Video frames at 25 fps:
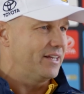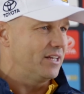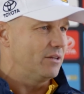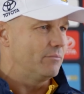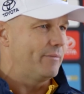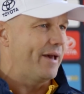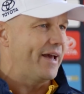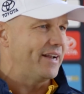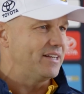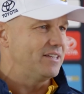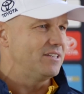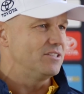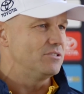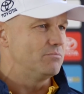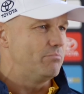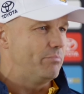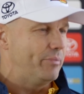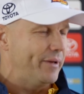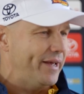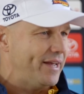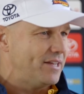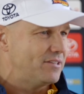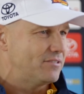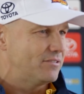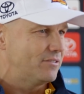him at his
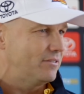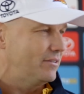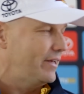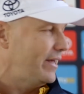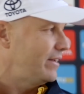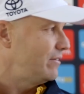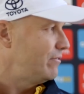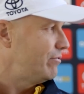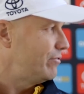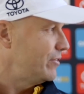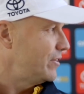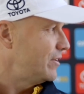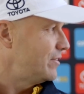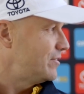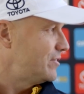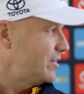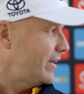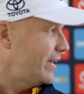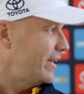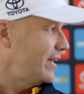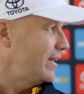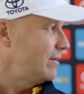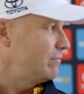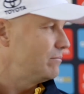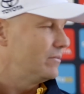best and for the
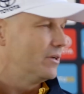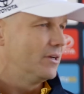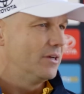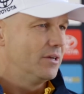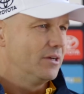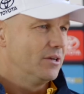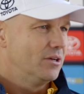team